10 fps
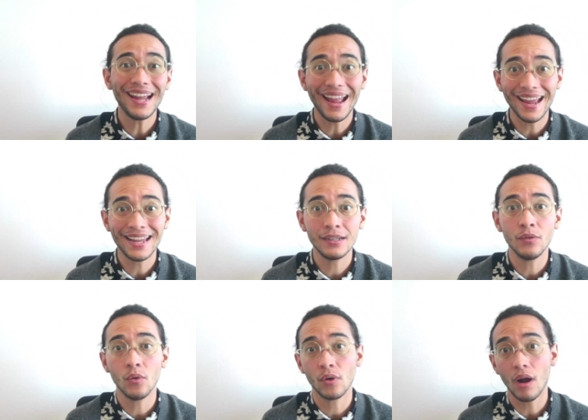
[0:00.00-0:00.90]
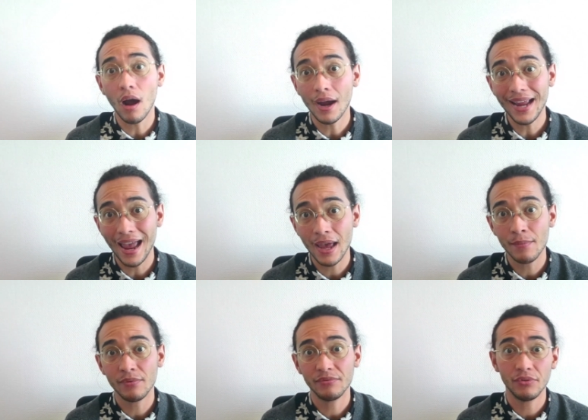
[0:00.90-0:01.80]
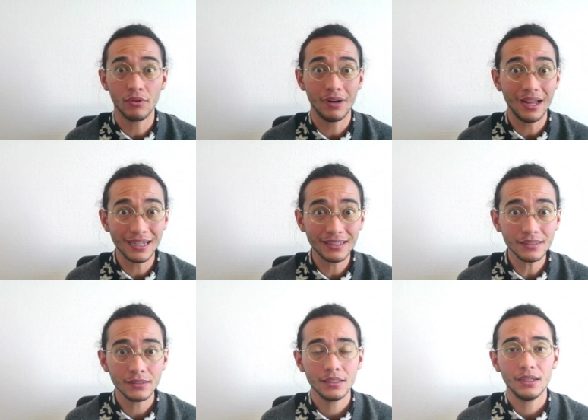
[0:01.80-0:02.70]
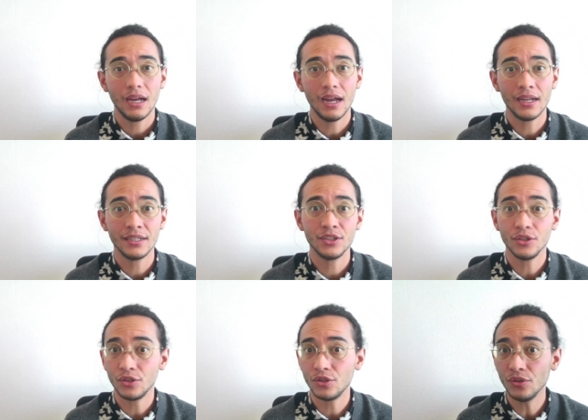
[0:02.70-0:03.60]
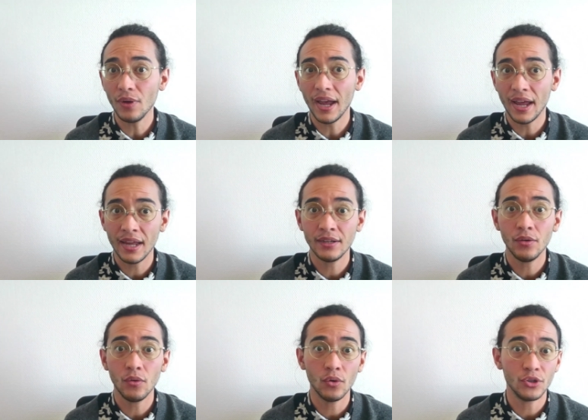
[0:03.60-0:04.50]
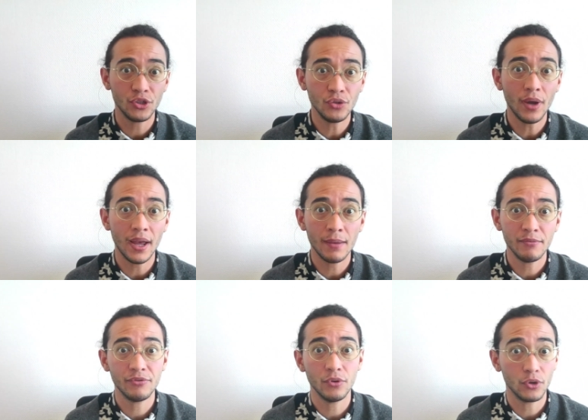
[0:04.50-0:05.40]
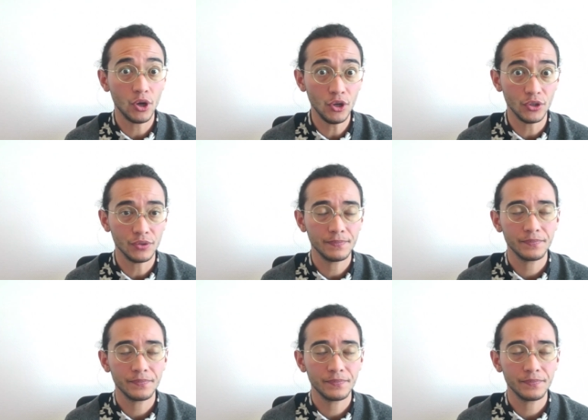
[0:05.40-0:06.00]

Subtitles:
in or im for un, and un or for un.